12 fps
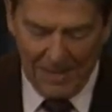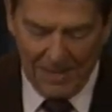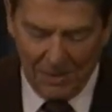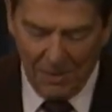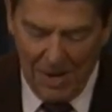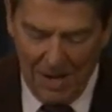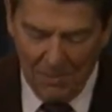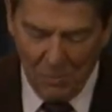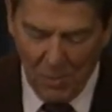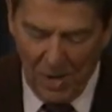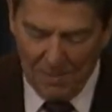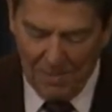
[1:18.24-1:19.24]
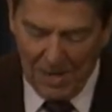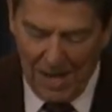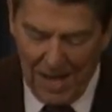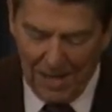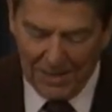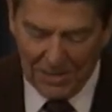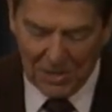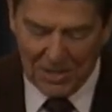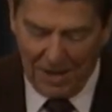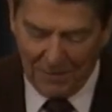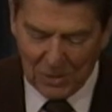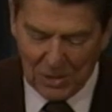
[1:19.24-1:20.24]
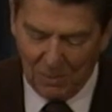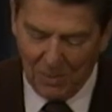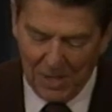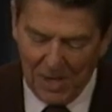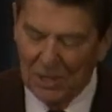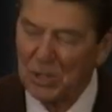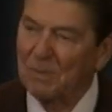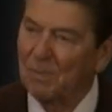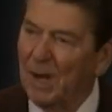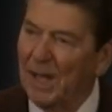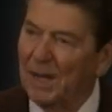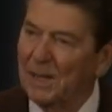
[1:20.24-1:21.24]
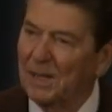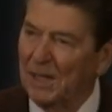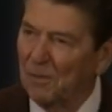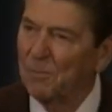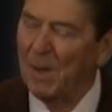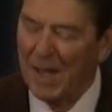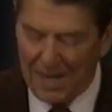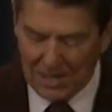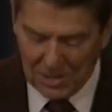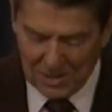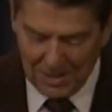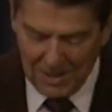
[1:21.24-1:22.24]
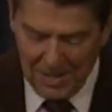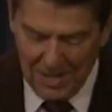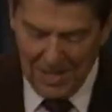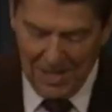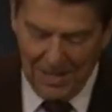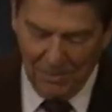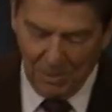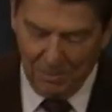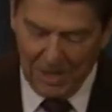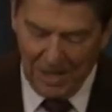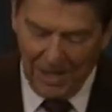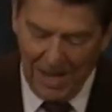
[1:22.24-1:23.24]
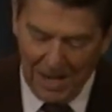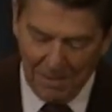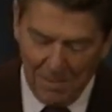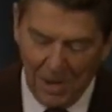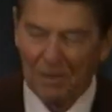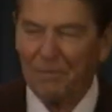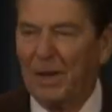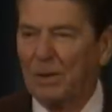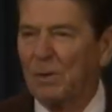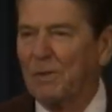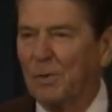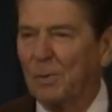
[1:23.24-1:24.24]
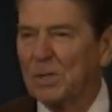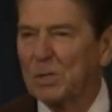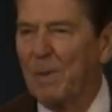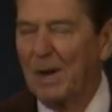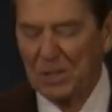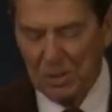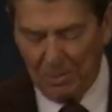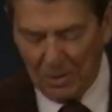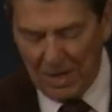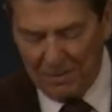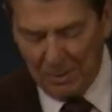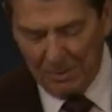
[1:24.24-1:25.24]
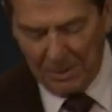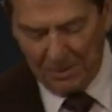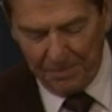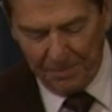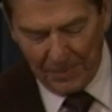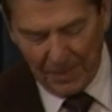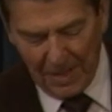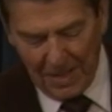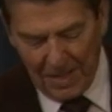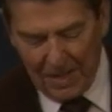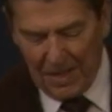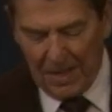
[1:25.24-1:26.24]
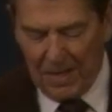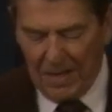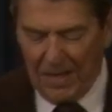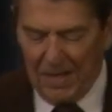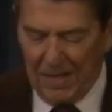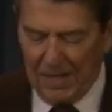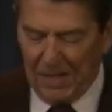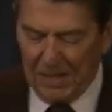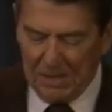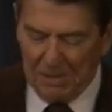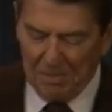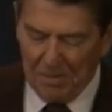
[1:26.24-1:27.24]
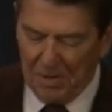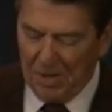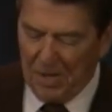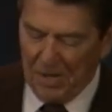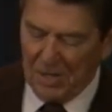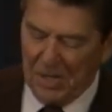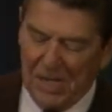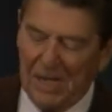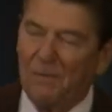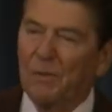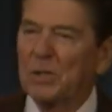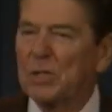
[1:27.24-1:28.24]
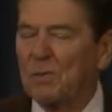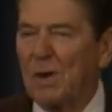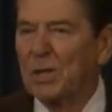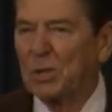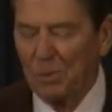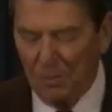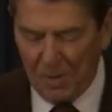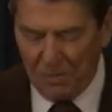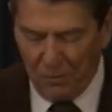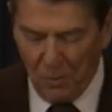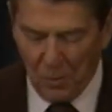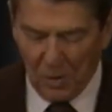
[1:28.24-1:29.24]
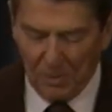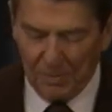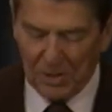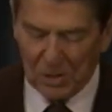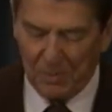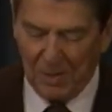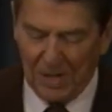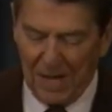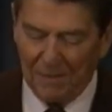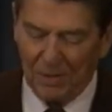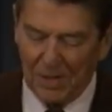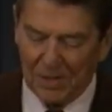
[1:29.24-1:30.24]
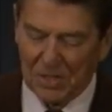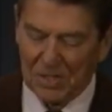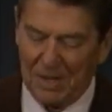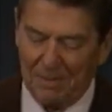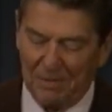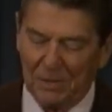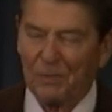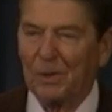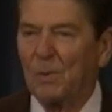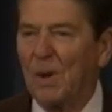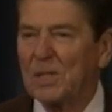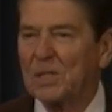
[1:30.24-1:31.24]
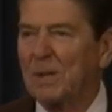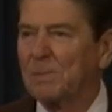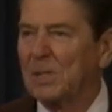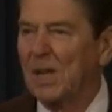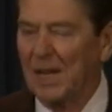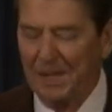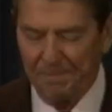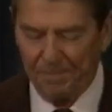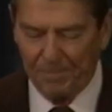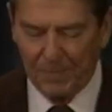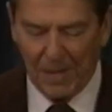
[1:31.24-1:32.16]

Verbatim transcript: The Gramm-Rudman-Hollings Deficit Reduction Plan, if passed, will be a landmark victory for responsible government. The need for structural reform has been evident to some of us for quite some time.